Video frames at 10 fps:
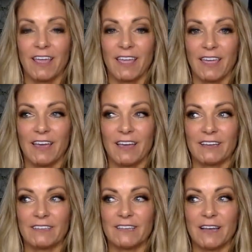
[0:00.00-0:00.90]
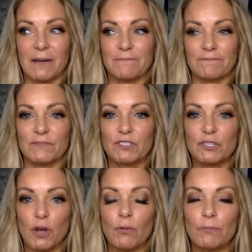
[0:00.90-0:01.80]
and
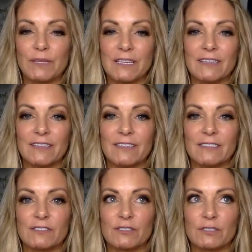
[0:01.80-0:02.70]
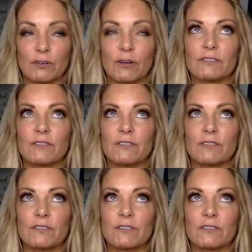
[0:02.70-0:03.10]
don't be, you know,